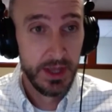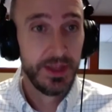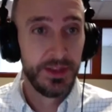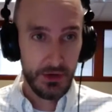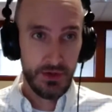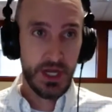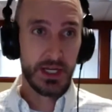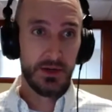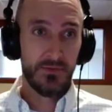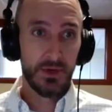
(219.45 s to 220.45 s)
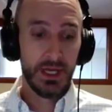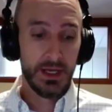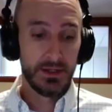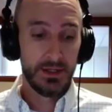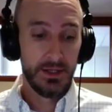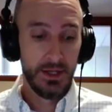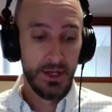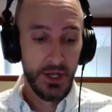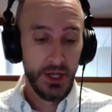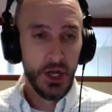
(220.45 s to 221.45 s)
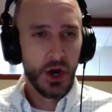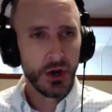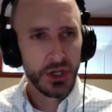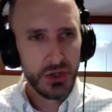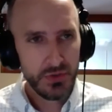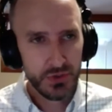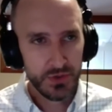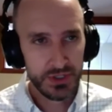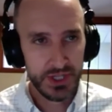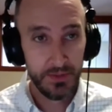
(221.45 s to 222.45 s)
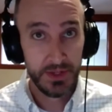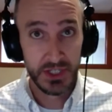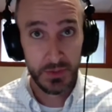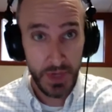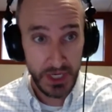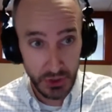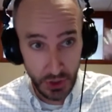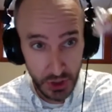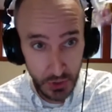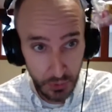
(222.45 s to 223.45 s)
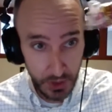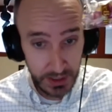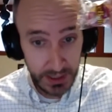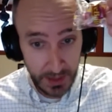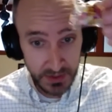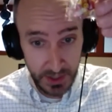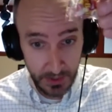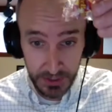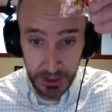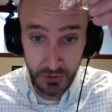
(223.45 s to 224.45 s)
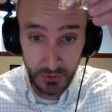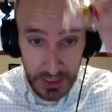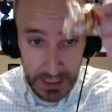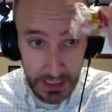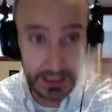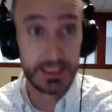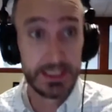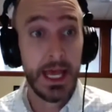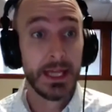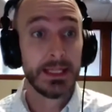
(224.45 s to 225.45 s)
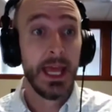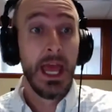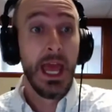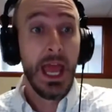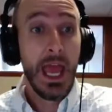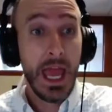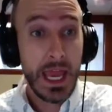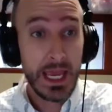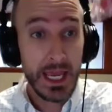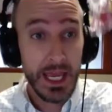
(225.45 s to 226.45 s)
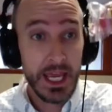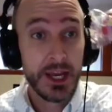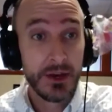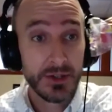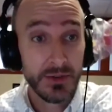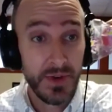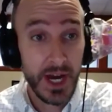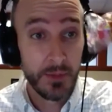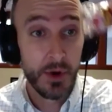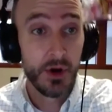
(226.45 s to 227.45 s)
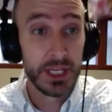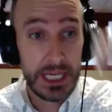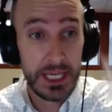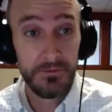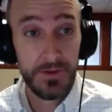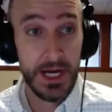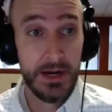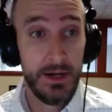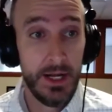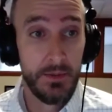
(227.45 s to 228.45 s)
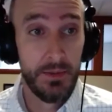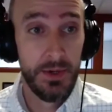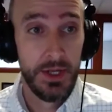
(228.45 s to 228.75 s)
that they're not going to forget? Are you doing something special? Are you bringing them something unique that says, hey, here's a fireball, get fired up,